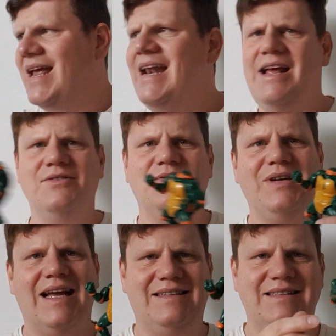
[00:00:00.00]
And I also
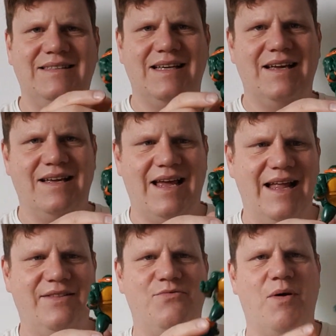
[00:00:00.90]
got this
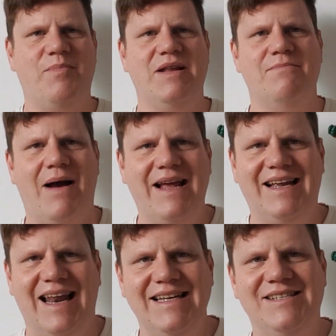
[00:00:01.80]
head dropping
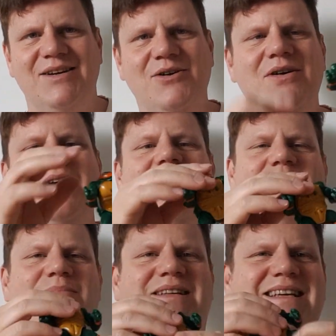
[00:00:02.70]
Michelangelo,
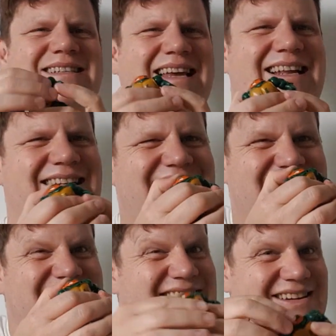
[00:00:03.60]
but his head is
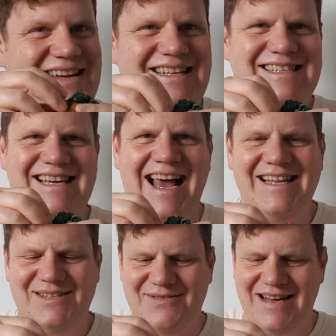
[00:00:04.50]
stuck
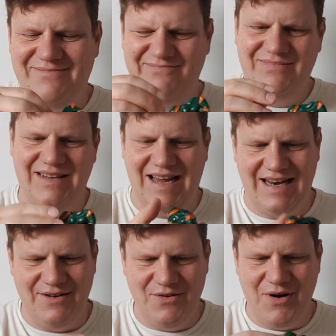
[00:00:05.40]
inside, so I
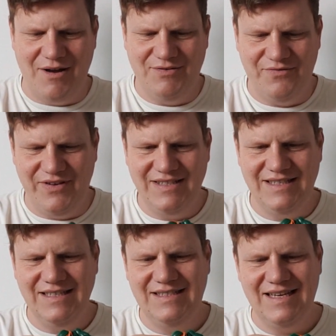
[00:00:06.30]
don't know how to fix
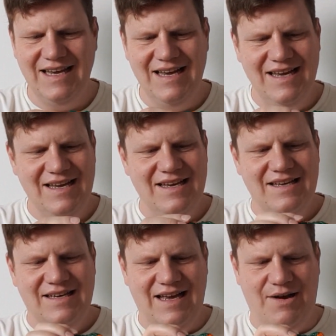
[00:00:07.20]
this.
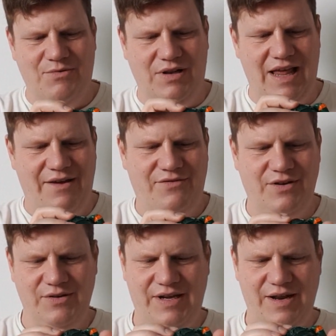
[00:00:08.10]
I will have to
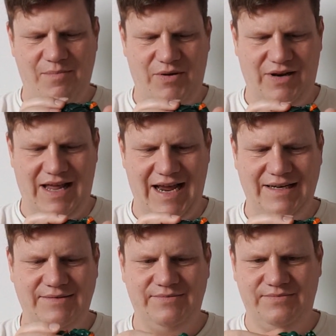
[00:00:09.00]
look it up
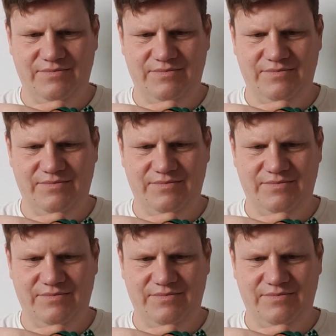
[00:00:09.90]
online.